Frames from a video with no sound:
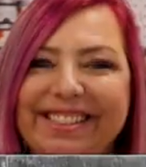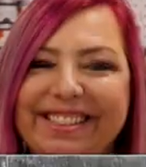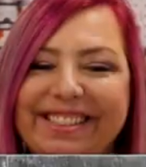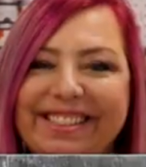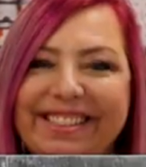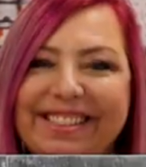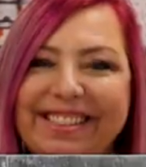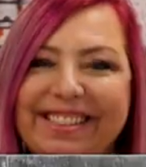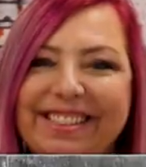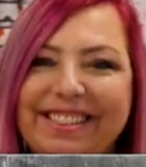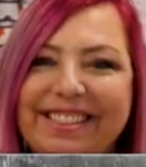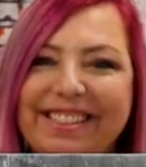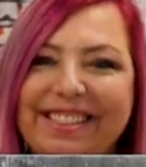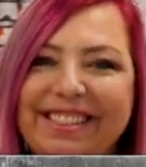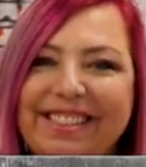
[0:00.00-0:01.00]

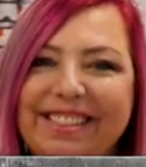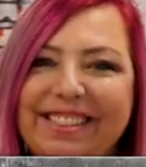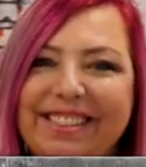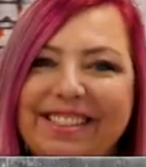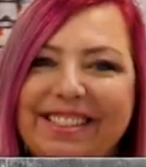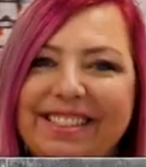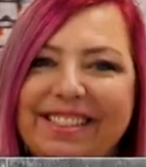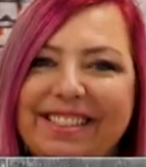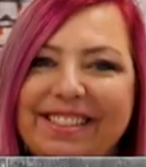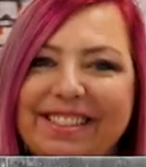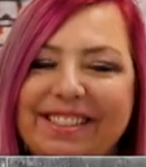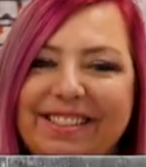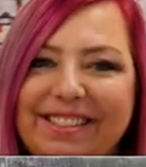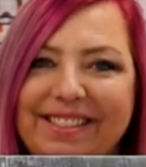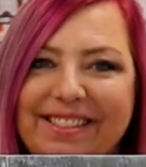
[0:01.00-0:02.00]

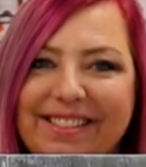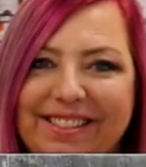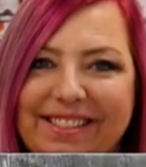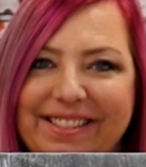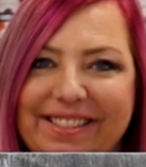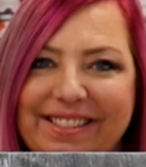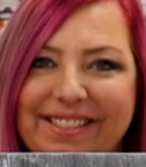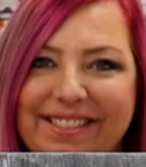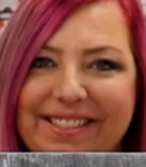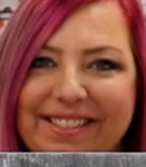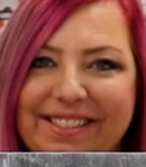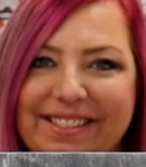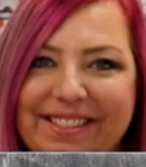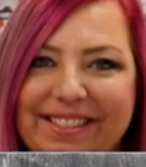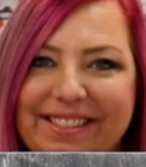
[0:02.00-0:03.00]

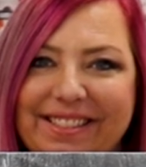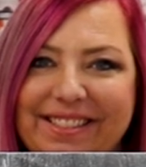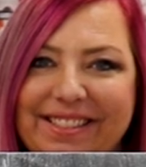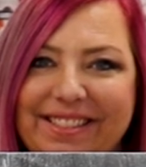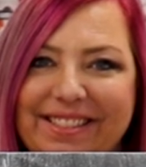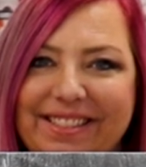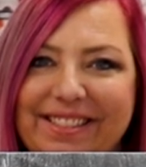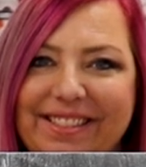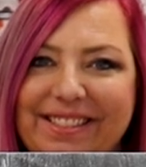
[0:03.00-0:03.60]
[no speech]